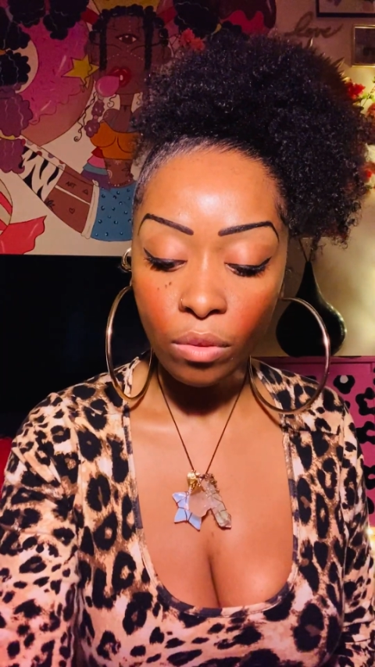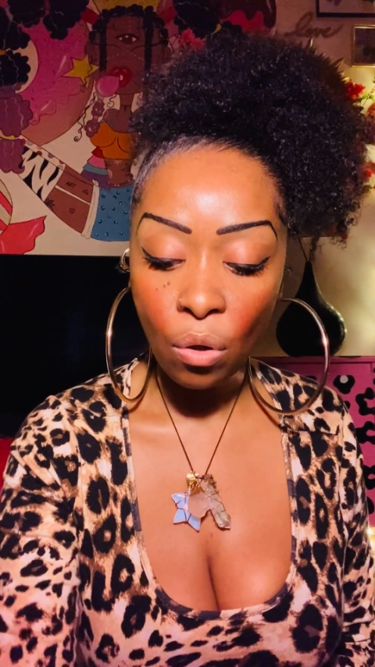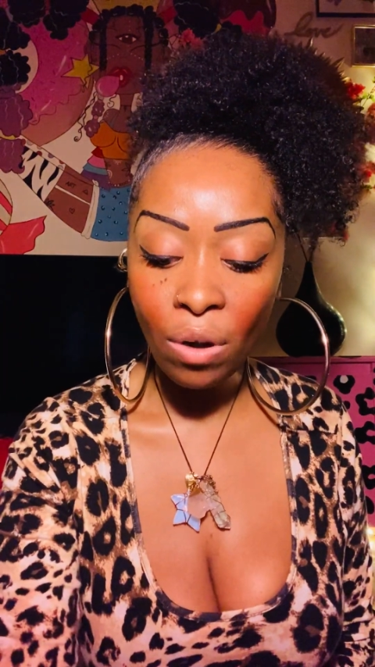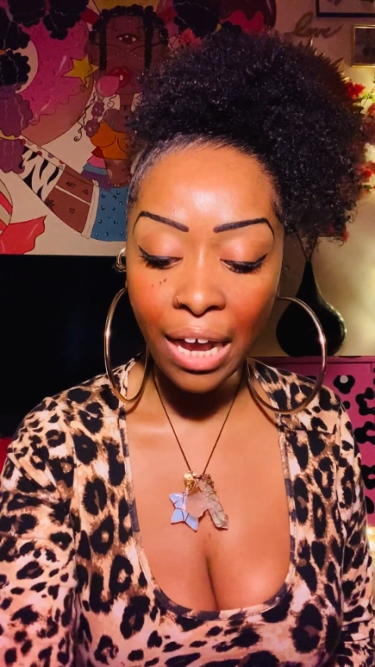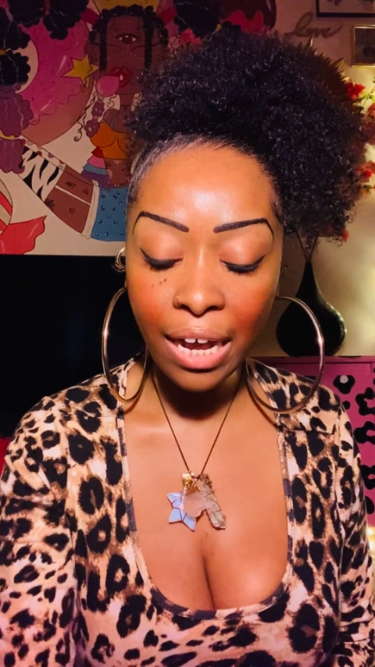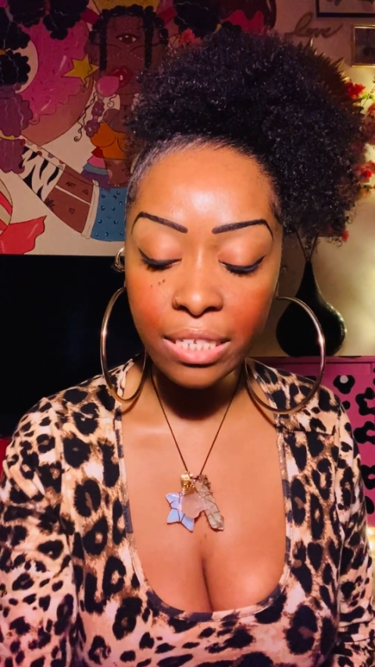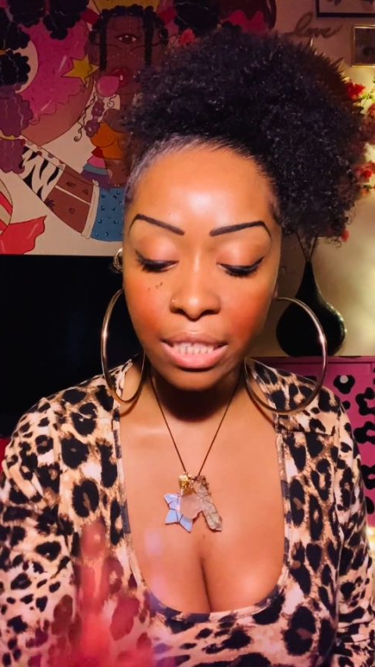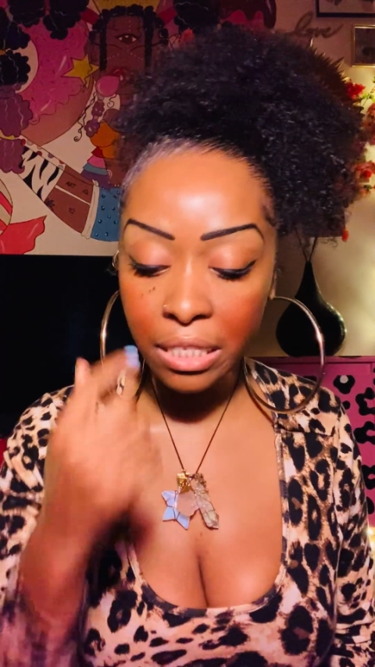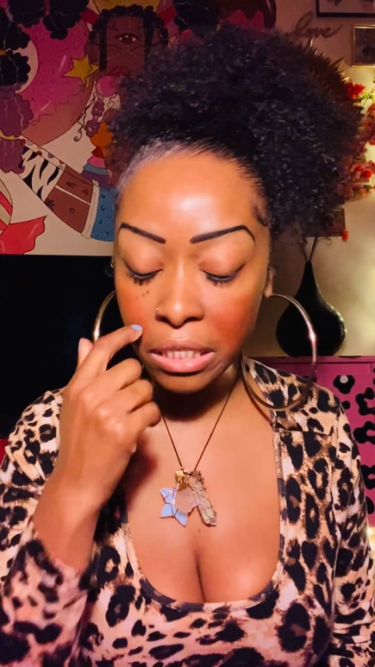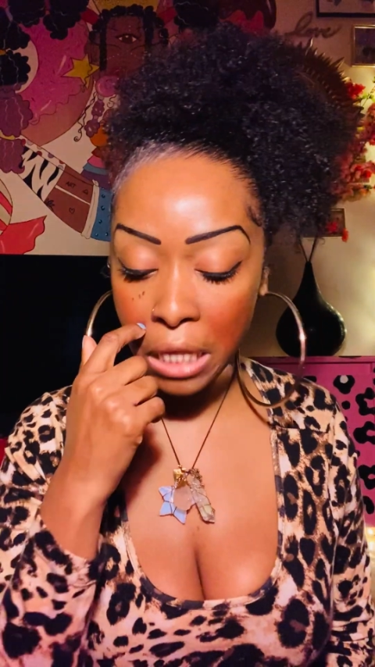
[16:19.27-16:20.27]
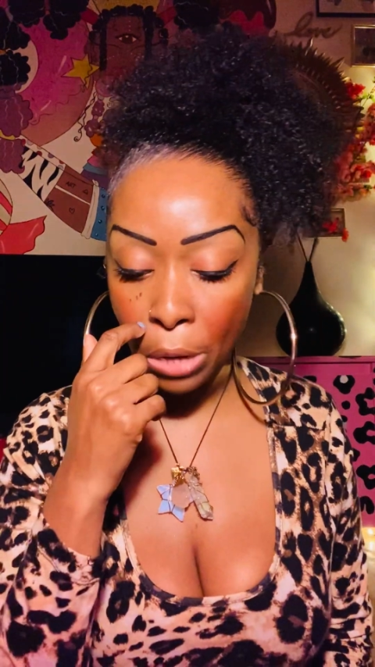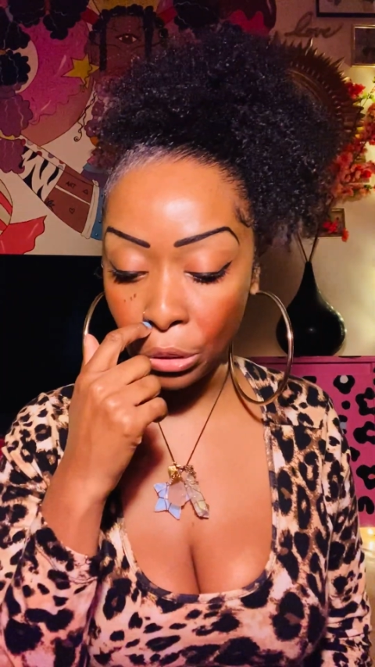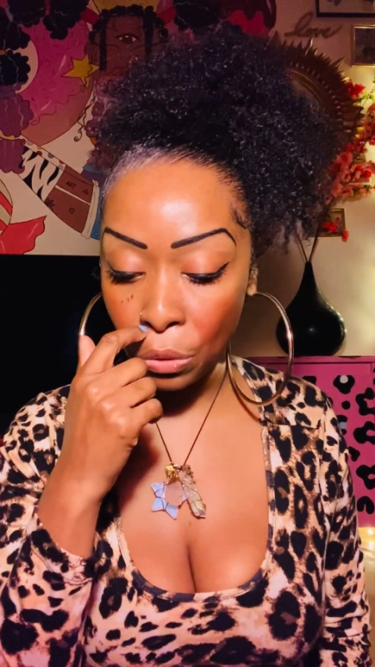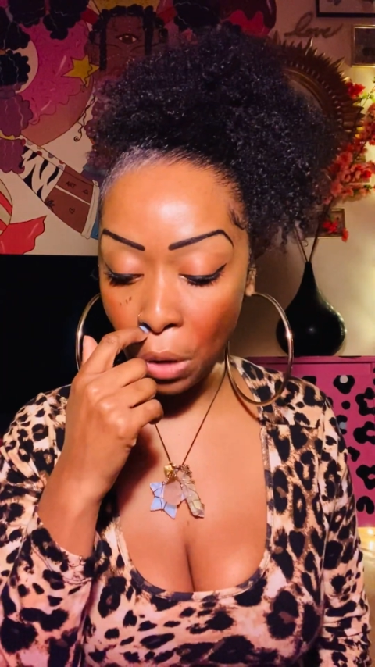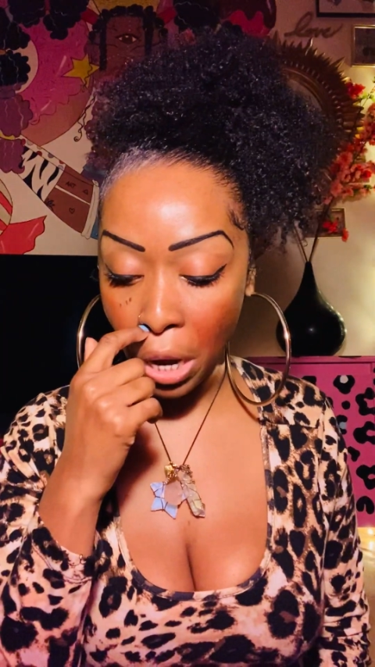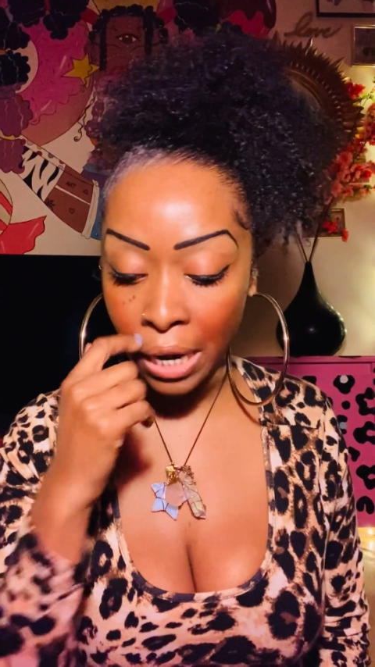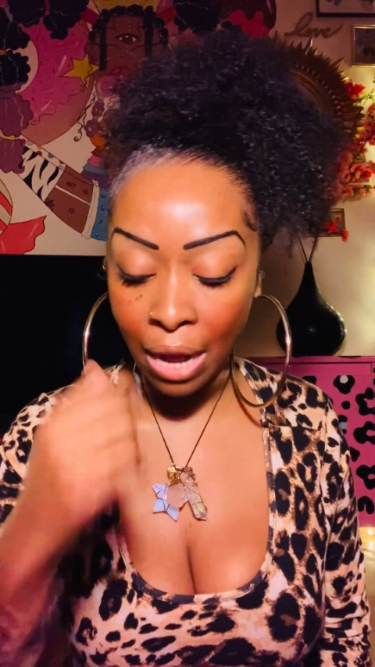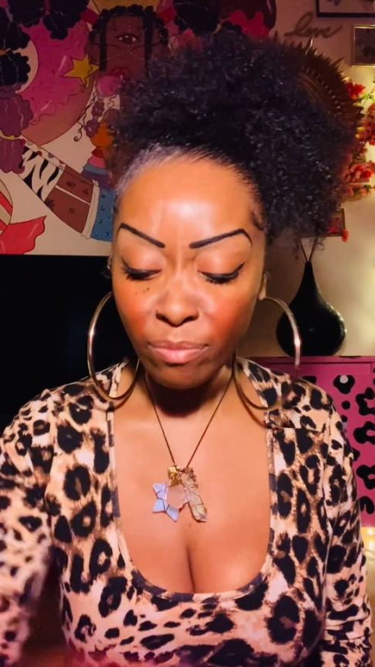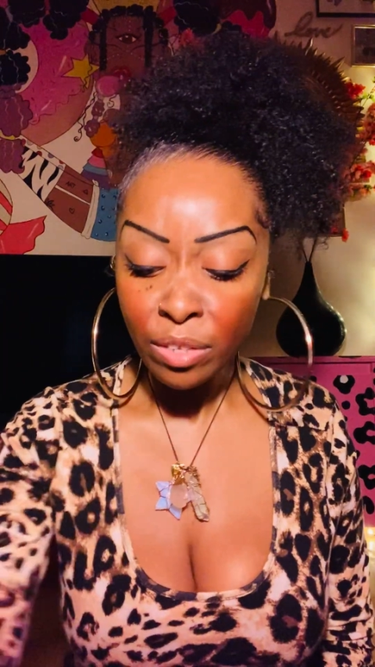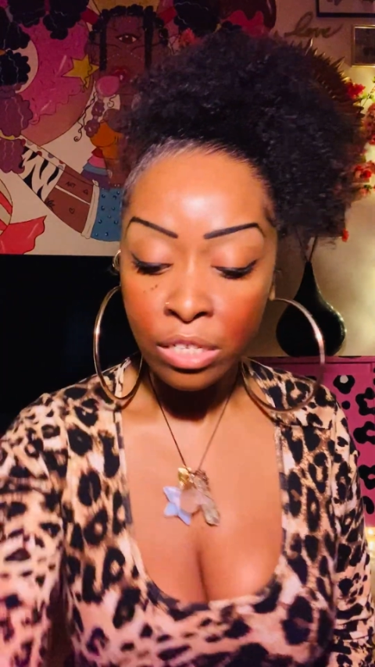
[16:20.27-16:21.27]
or like I said, this is how you are
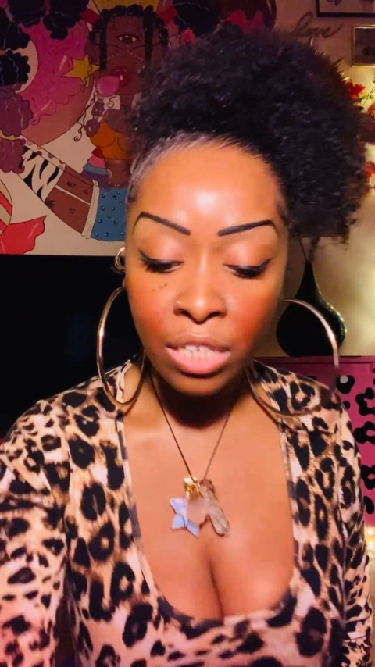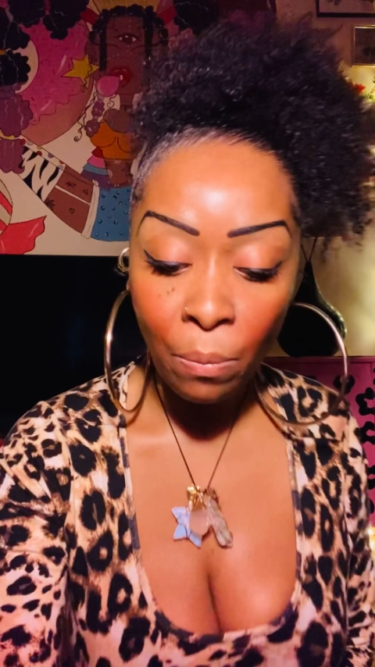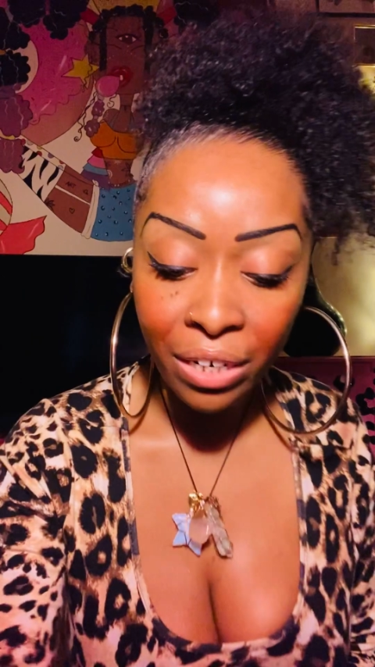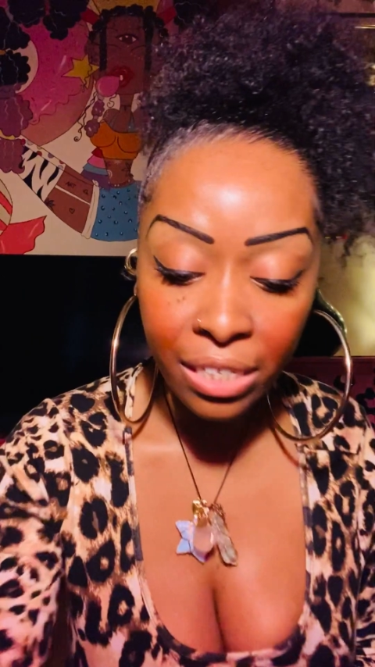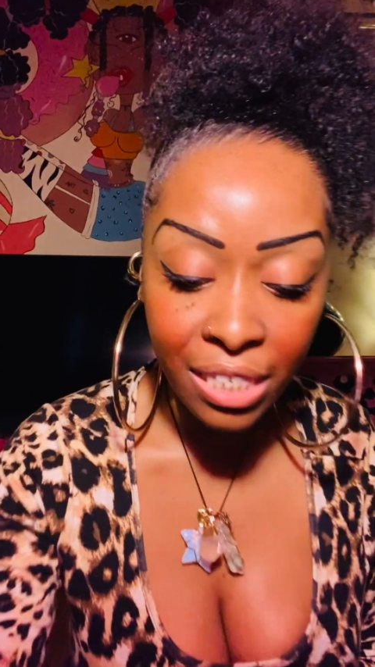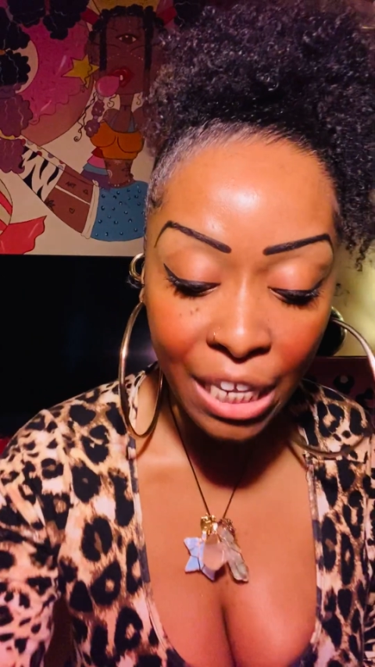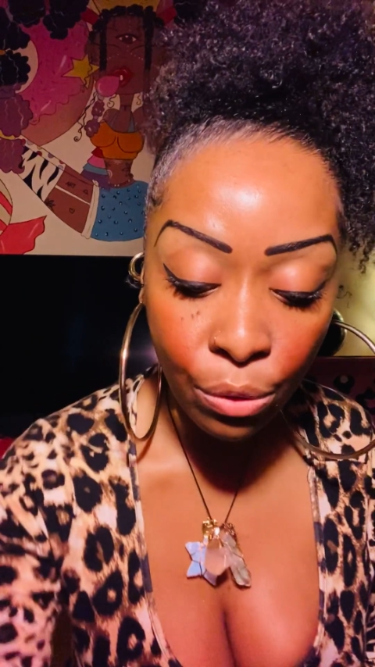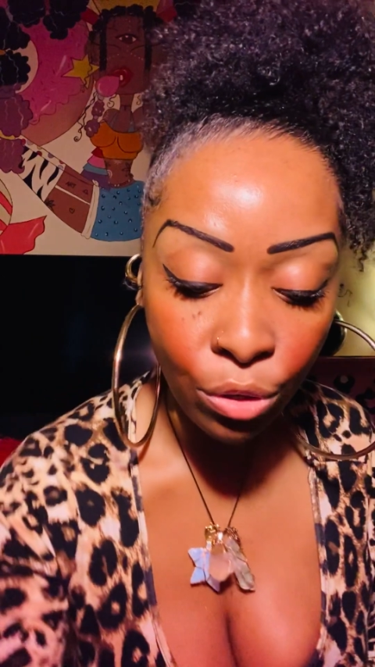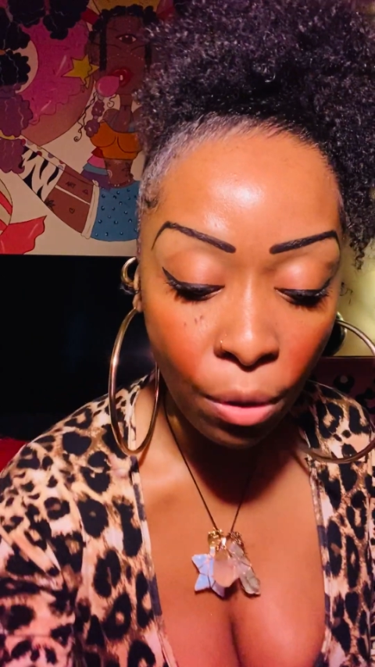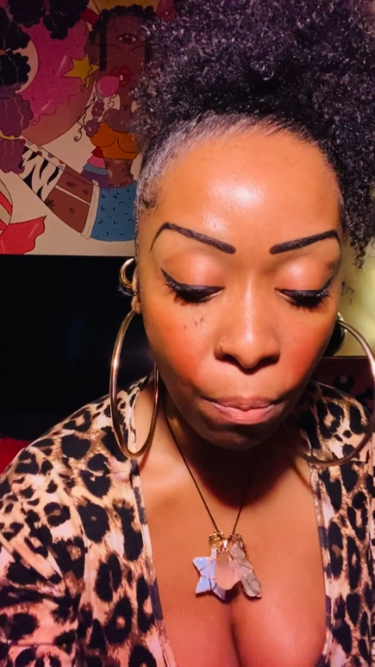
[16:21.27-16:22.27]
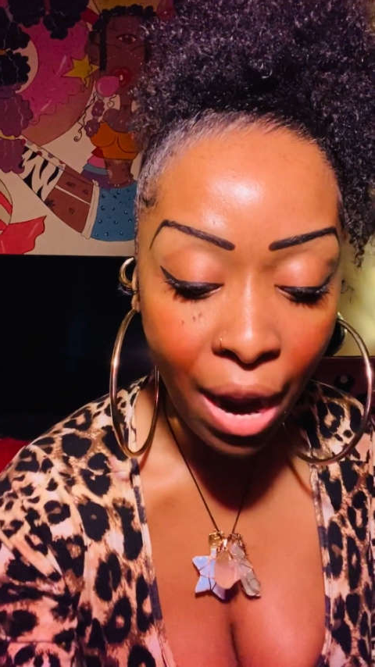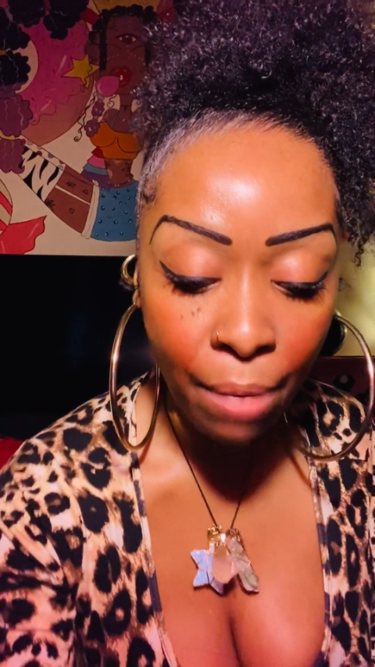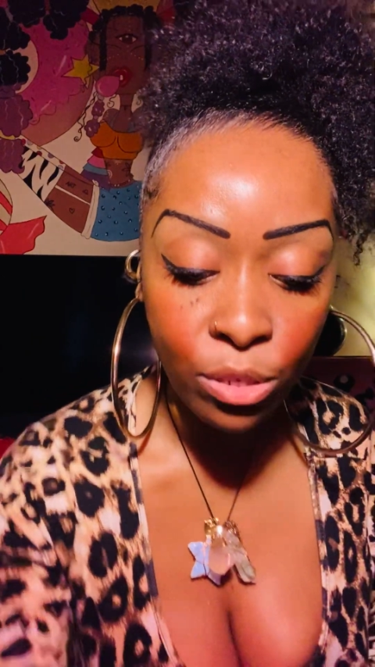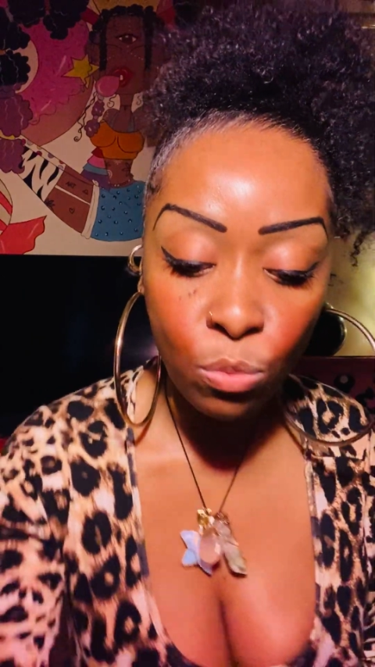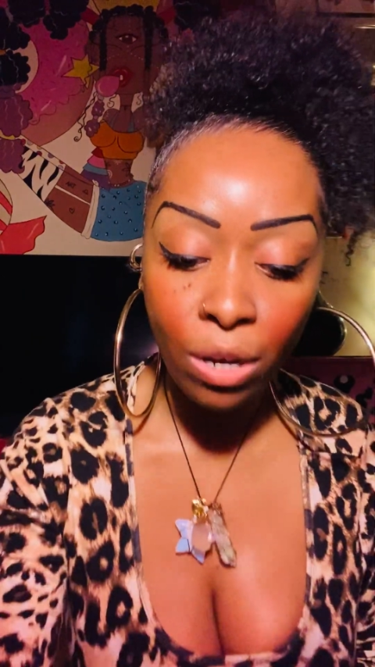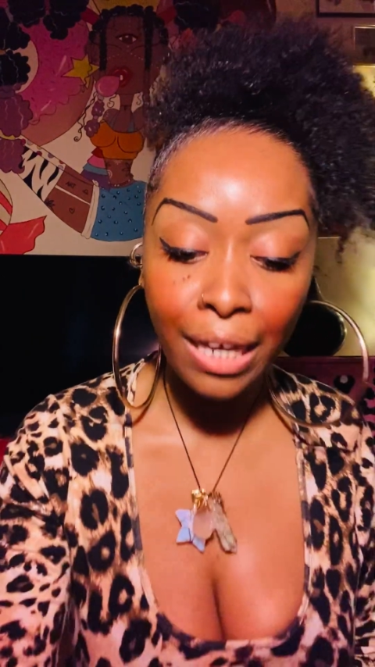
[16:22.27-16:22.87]
now. Someone can see you in your prime as well.